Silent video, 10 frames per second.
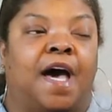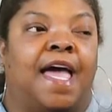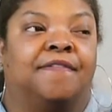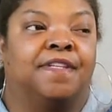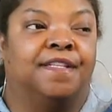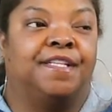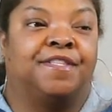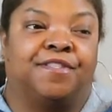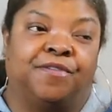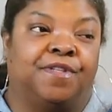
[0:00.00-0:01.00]
do I have to
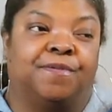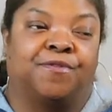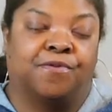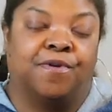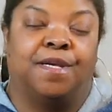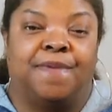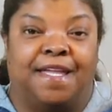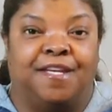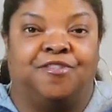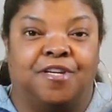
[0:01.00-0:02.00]
listen to them scream
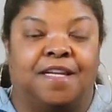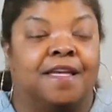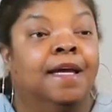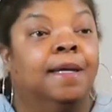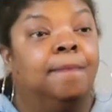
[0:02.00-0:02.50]
at each other.